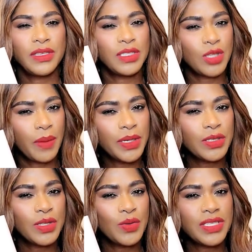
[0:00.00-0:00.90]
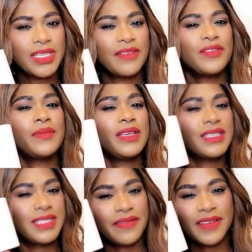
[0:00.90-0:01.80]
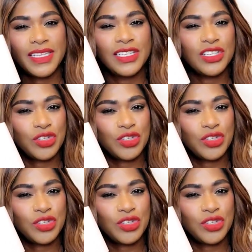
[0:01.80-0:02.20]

but the dominant notes here for me is definitely the